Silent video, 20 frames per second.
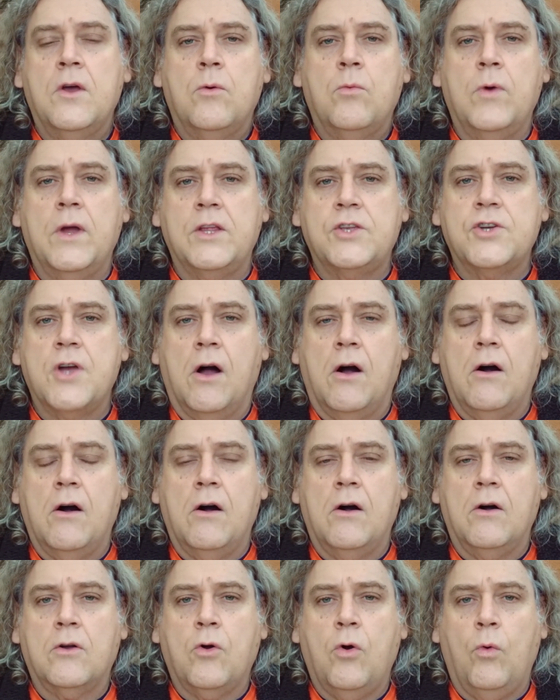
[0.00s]
which
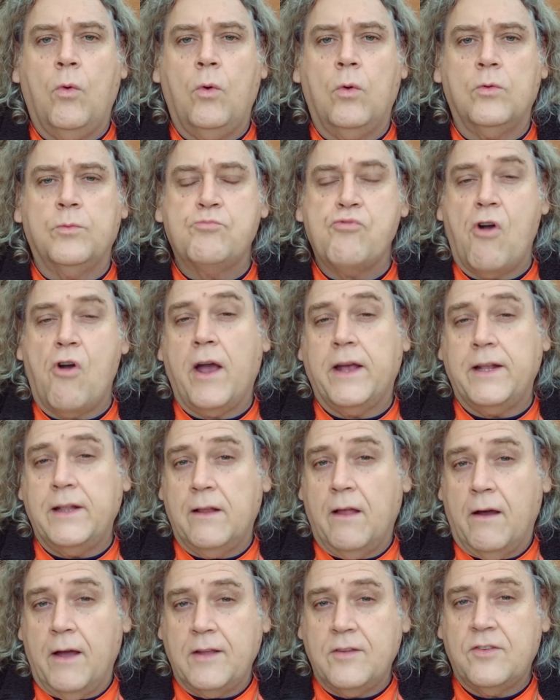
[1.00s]
are called bright
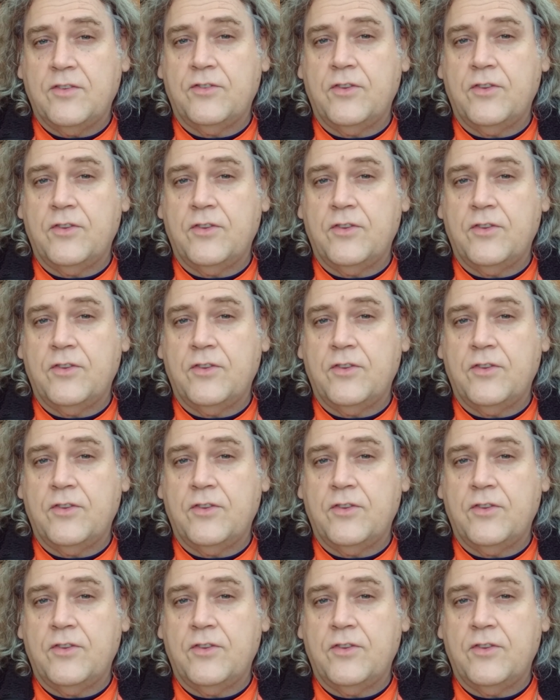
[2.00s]
lights.